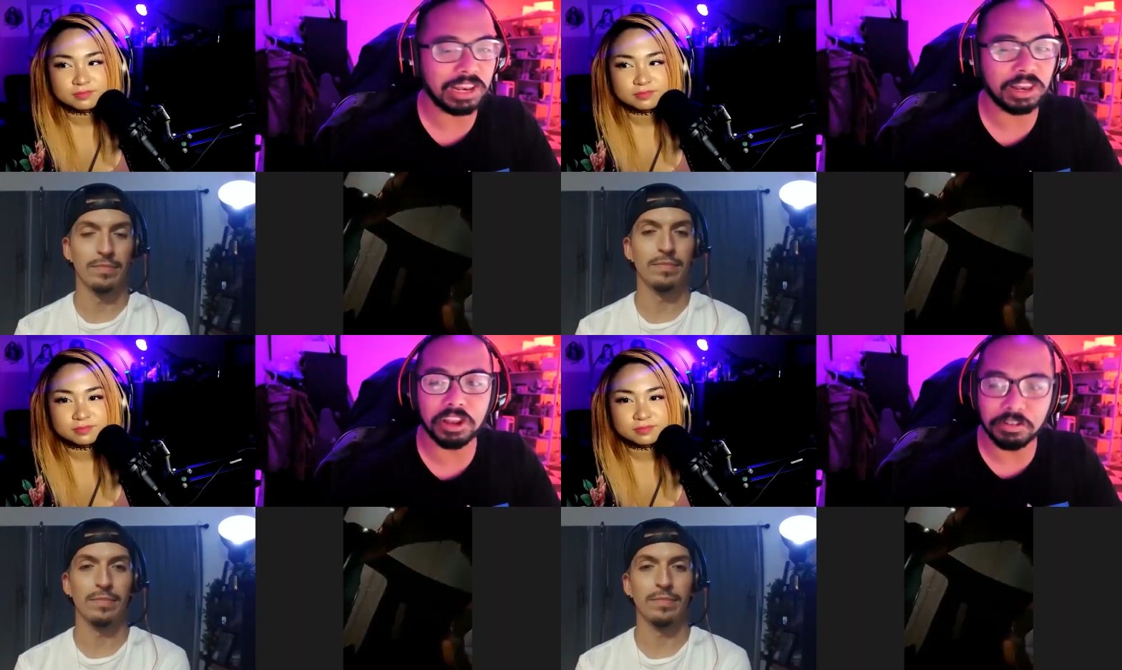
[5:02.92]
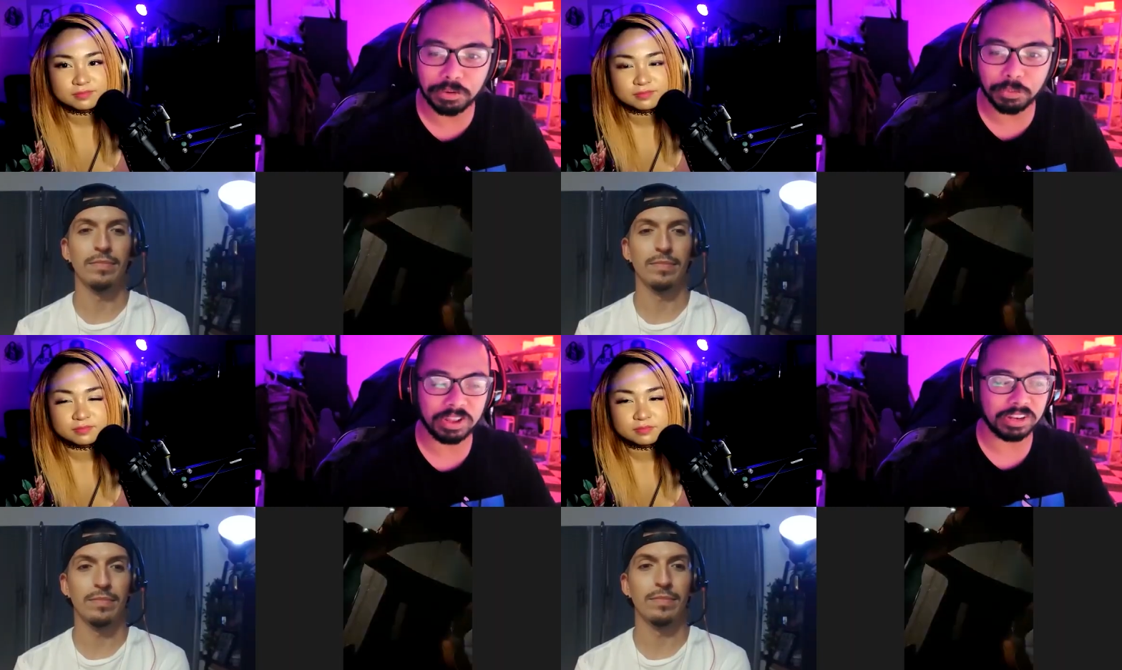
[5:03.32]

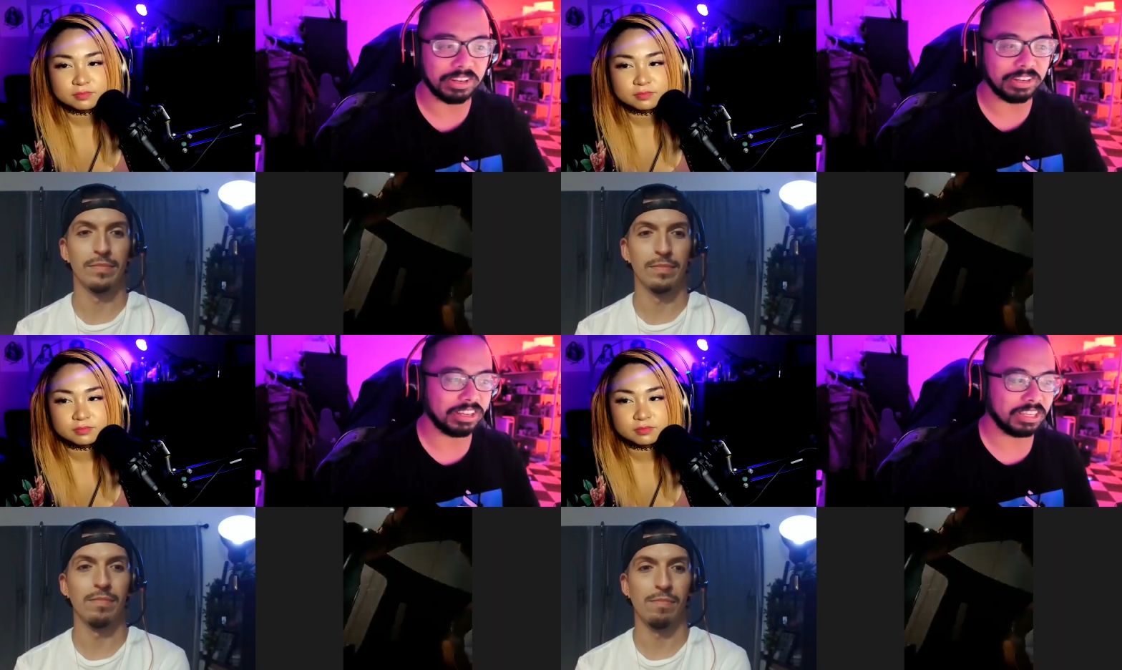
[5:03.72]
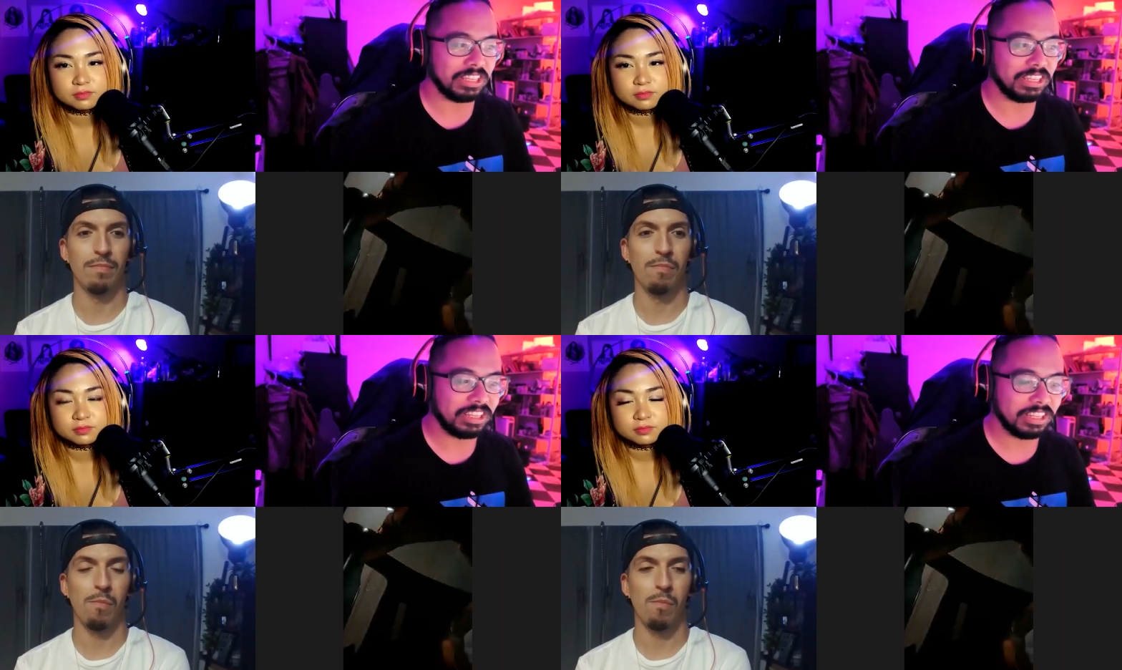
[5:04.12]
Speaker 1: love it when
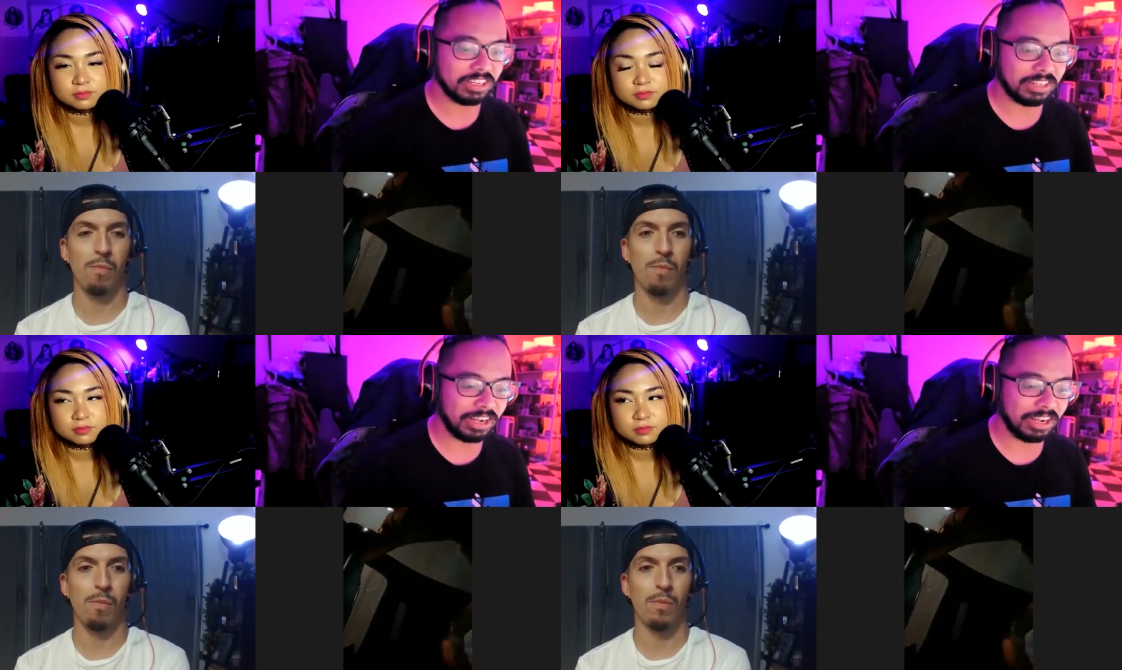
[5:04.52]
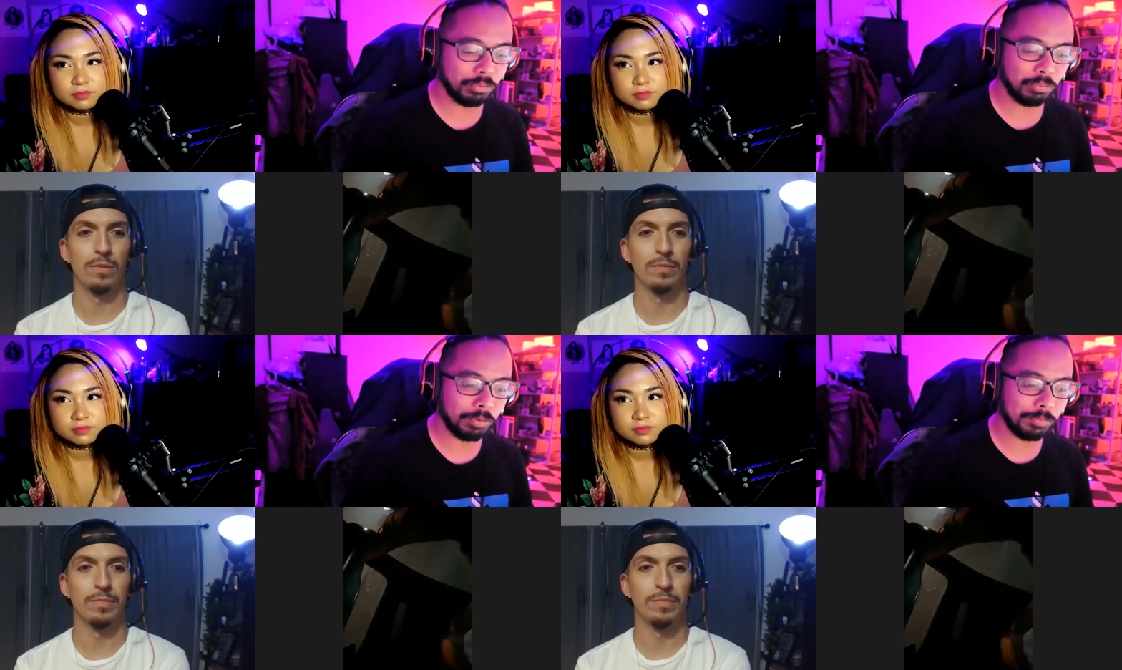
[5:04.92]

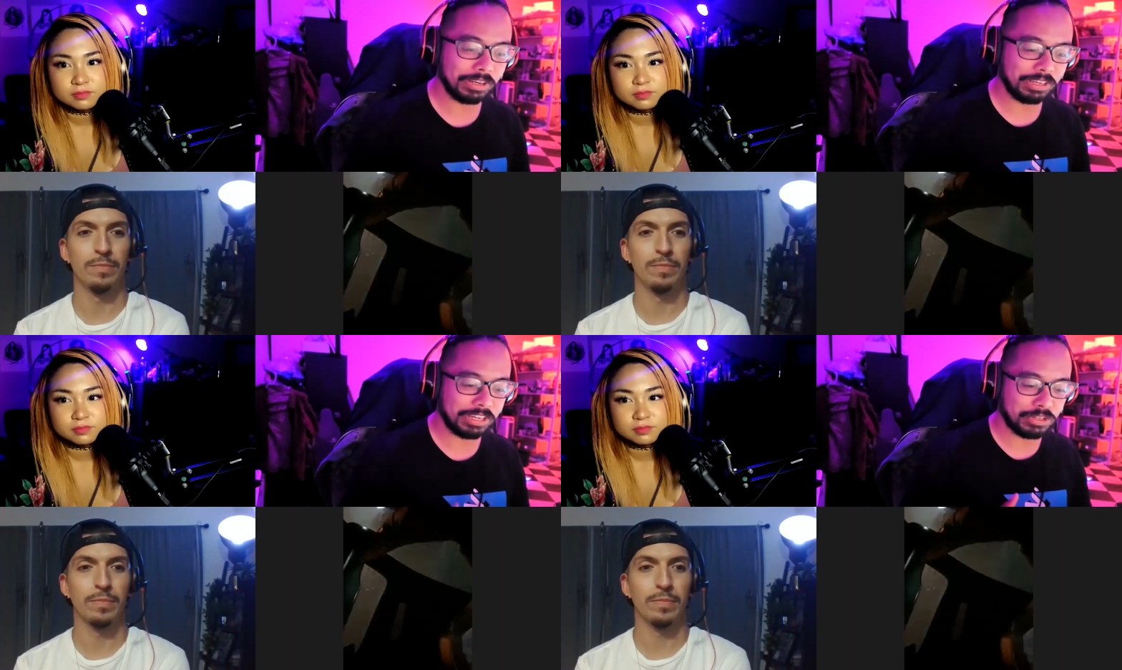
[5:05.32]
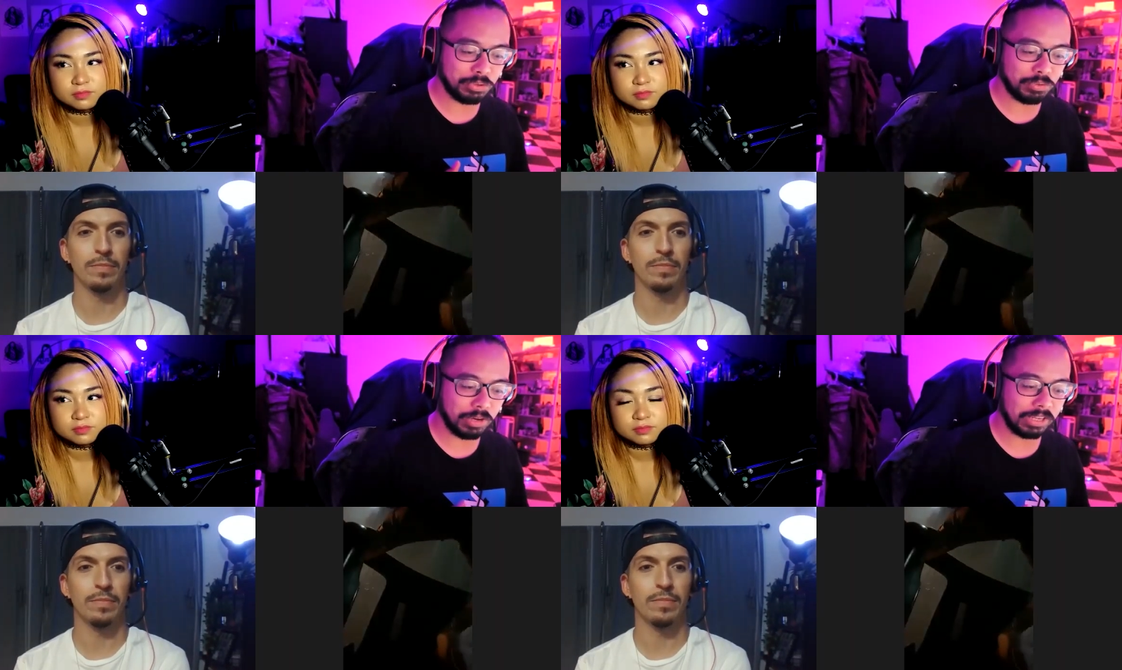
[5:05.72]
uh, when women can
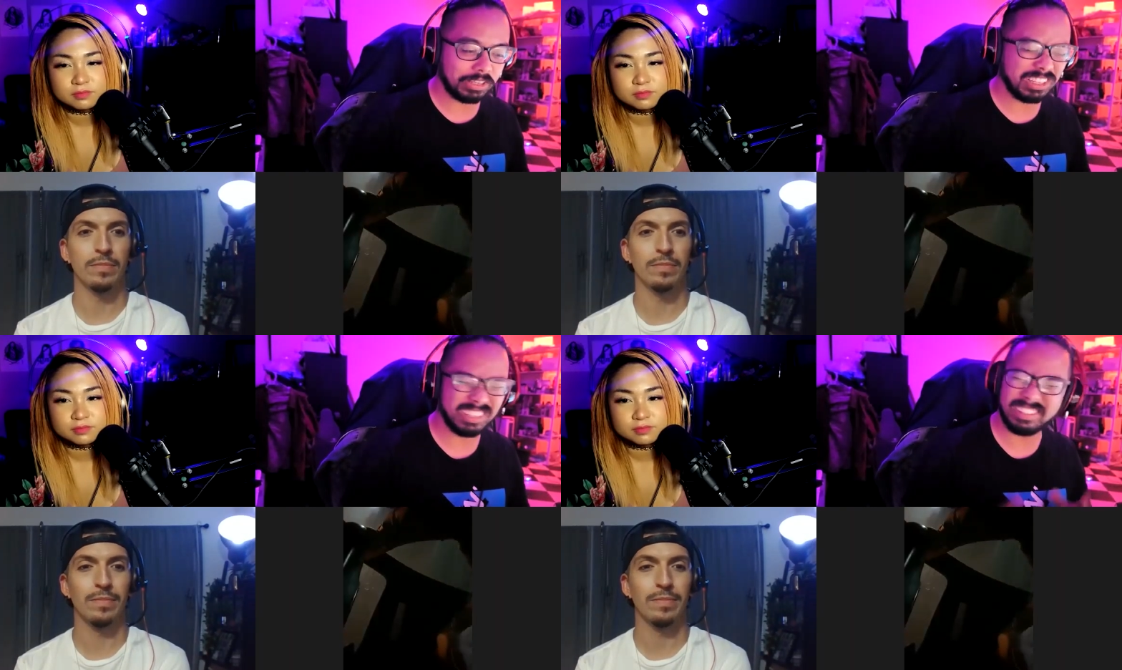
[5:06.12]
do like